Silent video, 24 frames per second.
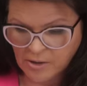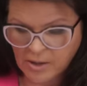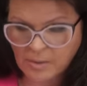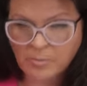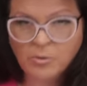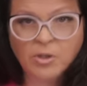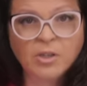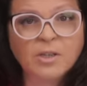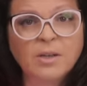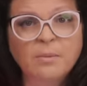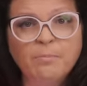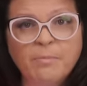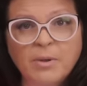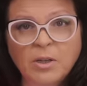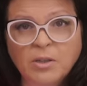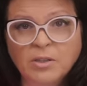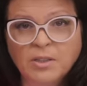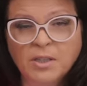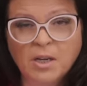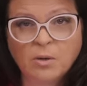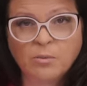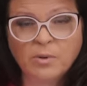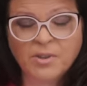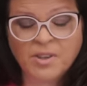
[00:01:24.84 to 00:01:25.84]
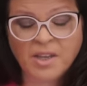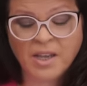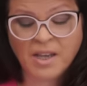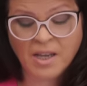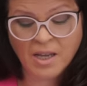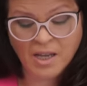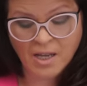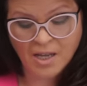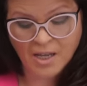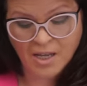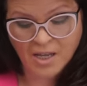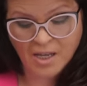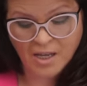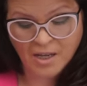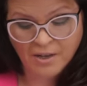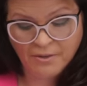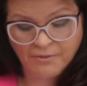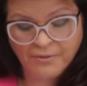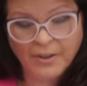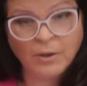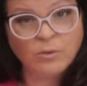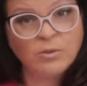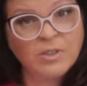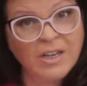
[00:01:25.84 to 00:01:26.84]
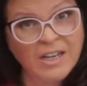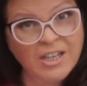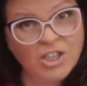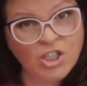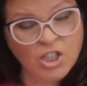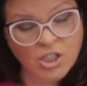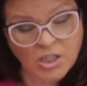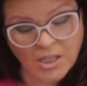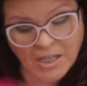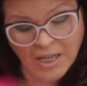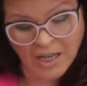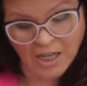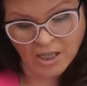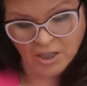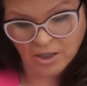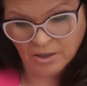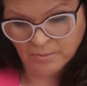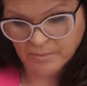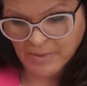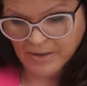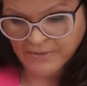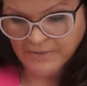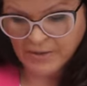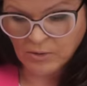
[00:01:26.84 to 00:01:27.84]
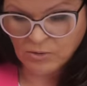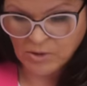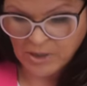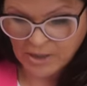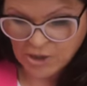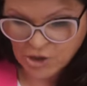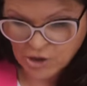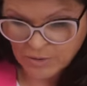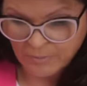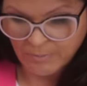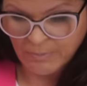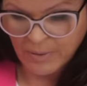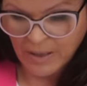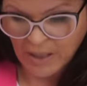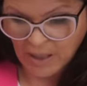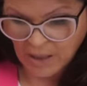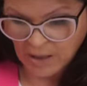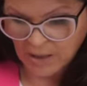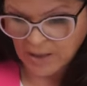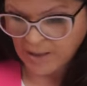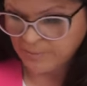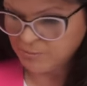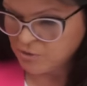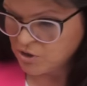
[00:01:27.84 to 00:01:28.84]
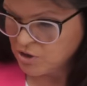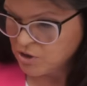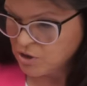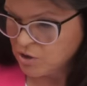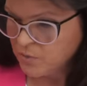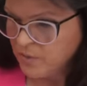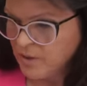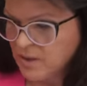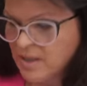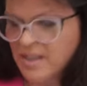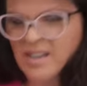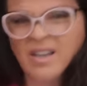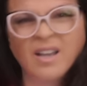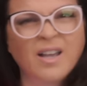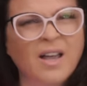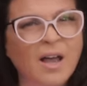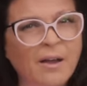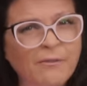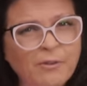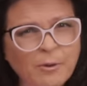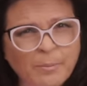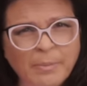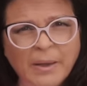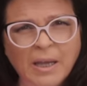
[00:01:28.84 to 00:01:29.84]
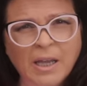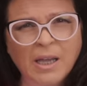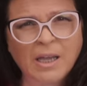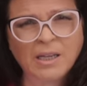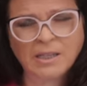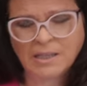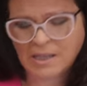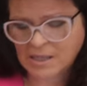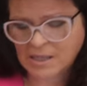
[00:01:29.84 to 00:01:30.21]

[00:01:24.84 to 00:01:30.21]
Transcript: and I'm going to build it out with a foundation color, my foundation pink. I'm just doing like a cover pink,